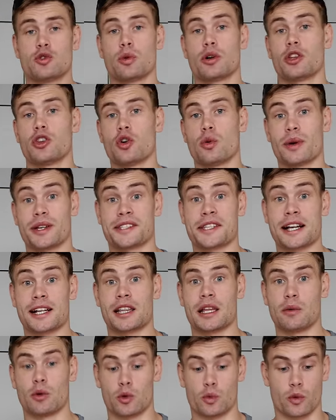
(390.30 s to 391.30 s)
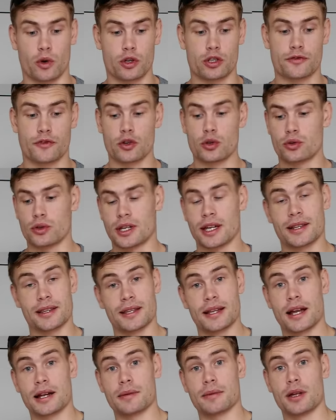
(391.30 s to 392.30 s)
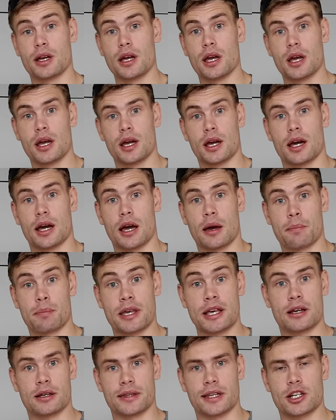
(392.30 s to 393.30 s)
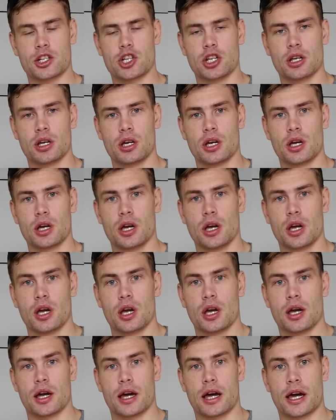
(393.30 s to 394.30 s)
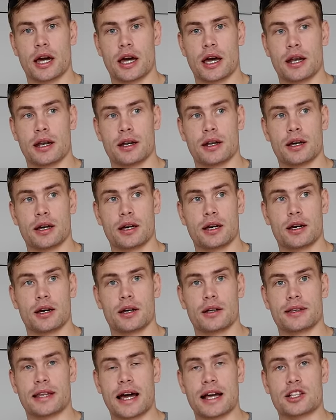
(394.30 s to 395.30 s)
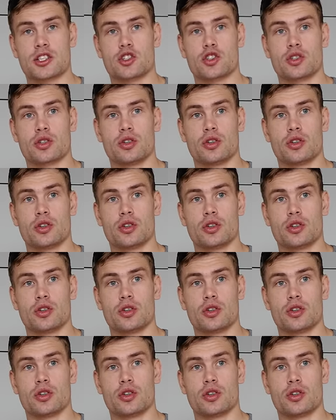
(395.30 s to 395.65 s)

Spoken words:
you want to know exactly what works for you to get in that peak condition. And that's